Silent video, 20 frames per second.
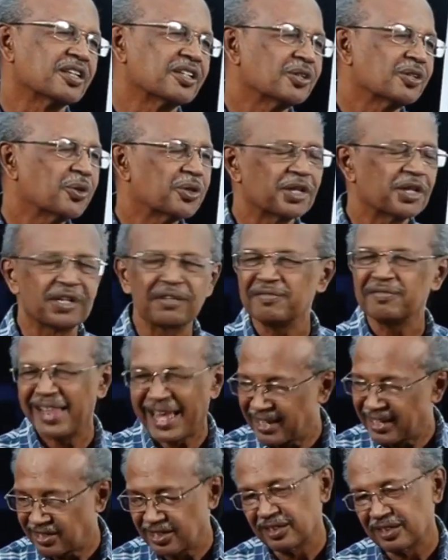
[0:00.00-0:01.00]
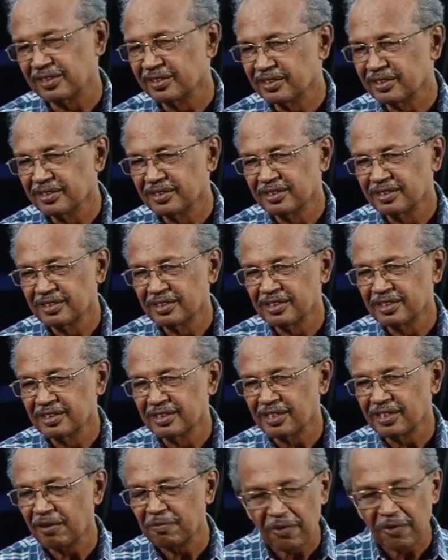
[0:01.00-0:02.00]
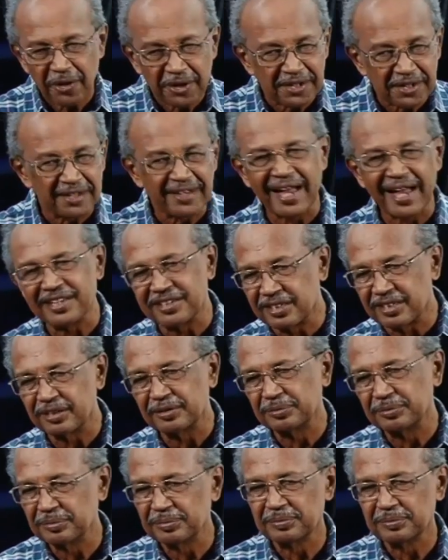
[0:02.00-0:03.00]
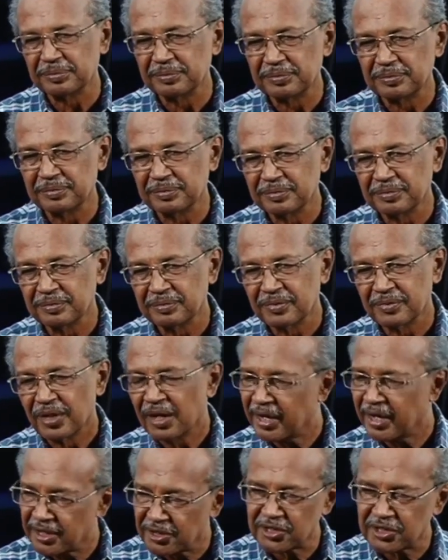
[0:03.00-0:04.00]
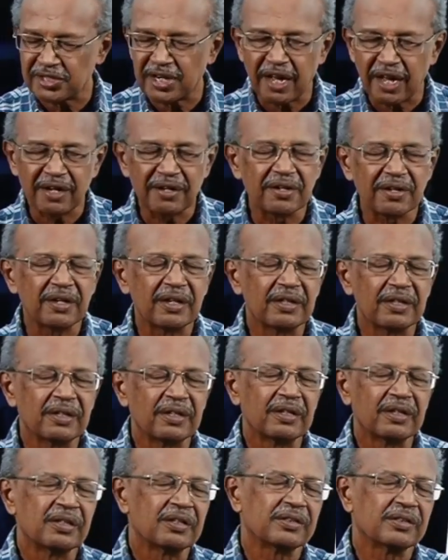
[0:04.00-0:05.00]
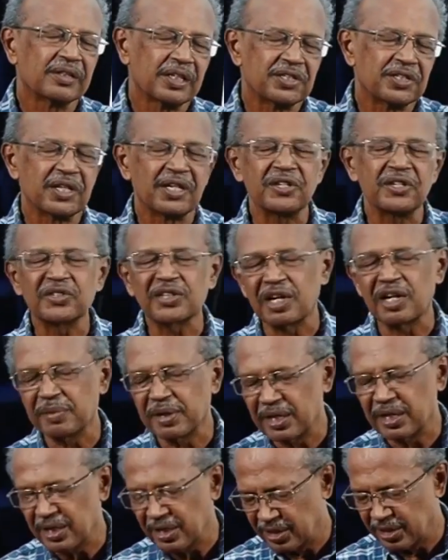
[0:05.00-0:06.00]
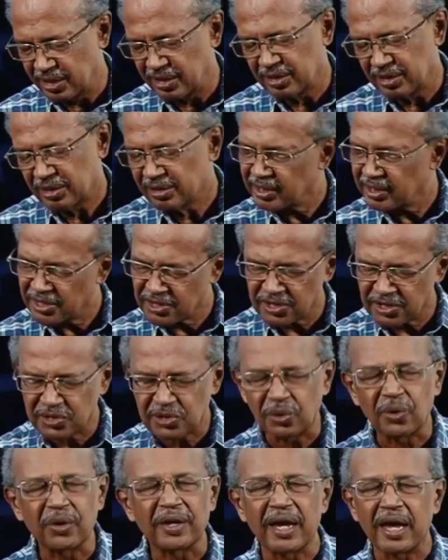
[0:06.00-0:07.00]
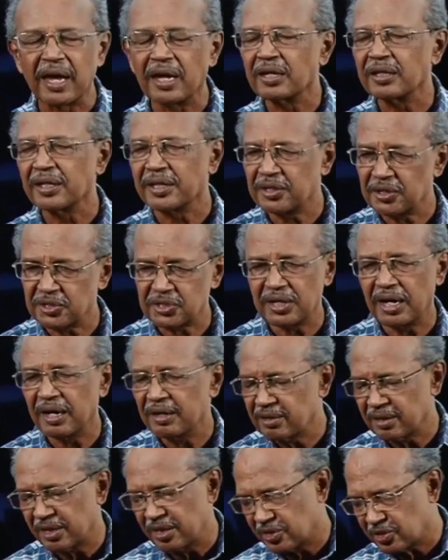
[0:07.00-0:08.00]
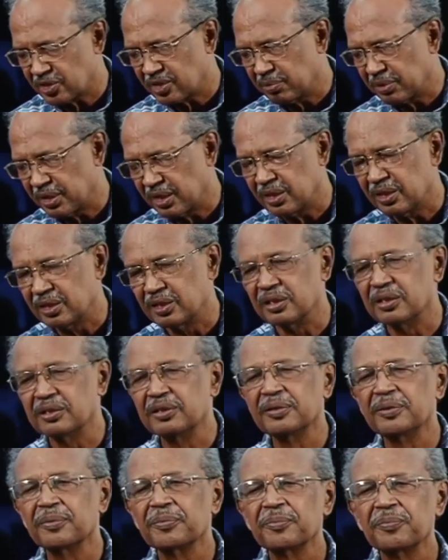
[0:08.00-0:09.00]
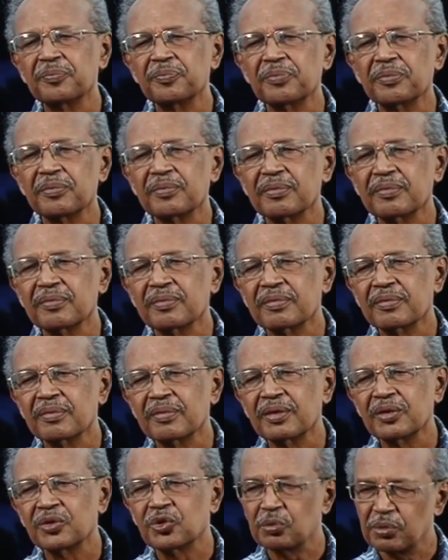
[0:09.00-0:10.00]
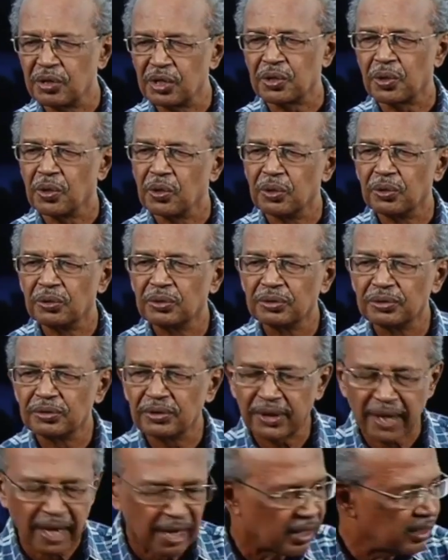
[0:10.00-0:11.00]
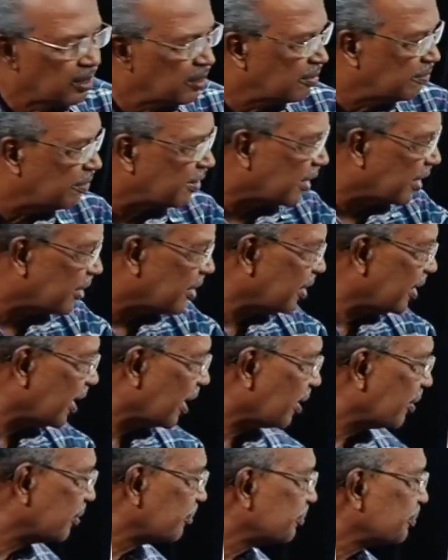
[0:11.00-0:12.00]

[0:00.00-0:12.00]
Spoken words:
No need of that. Avoid that. I understand that he is coming here. That's it's okay. I understand he is coming here tomorrow. Okay, forget then.